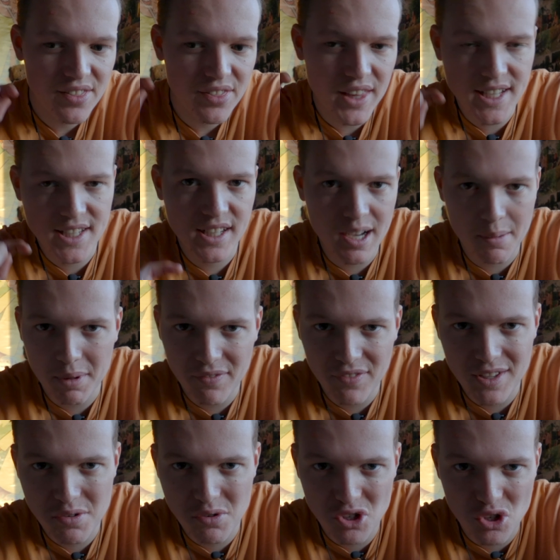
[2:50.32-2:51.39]
There's a couple of
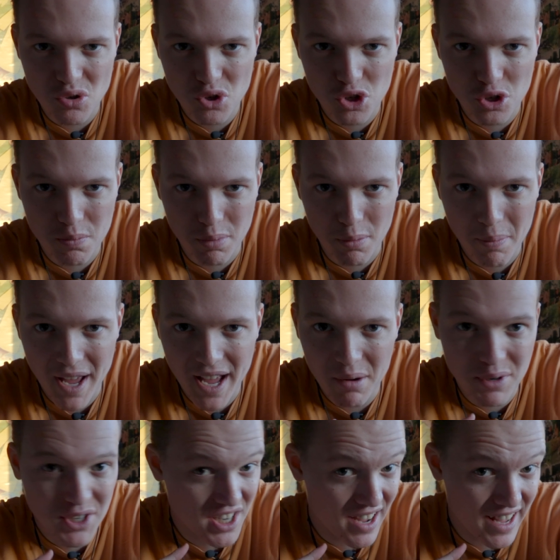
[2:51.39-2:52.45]
things which you should prepare
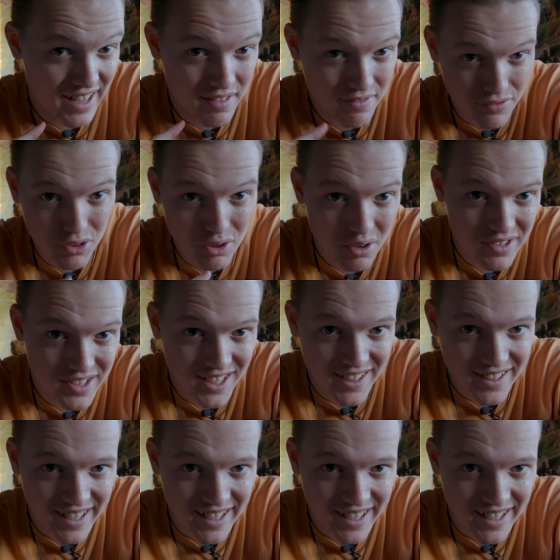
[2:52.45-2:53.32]
which I have not done